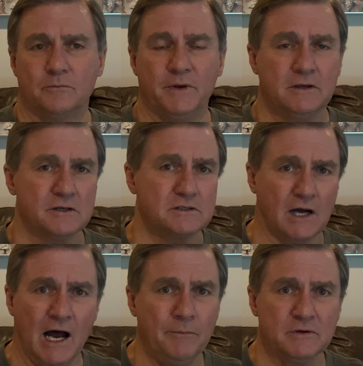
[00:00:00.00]
because
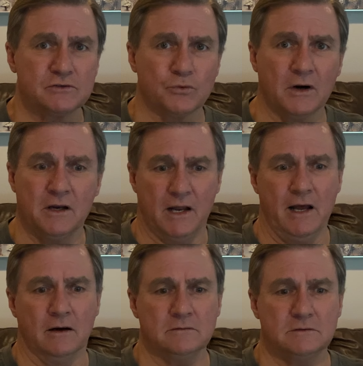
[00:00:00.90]
time is running
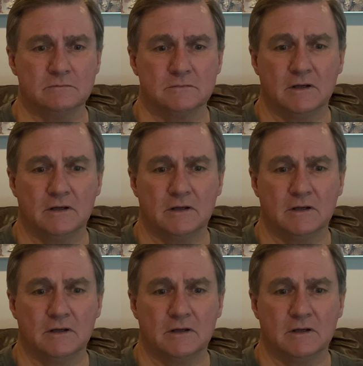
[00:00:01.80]
out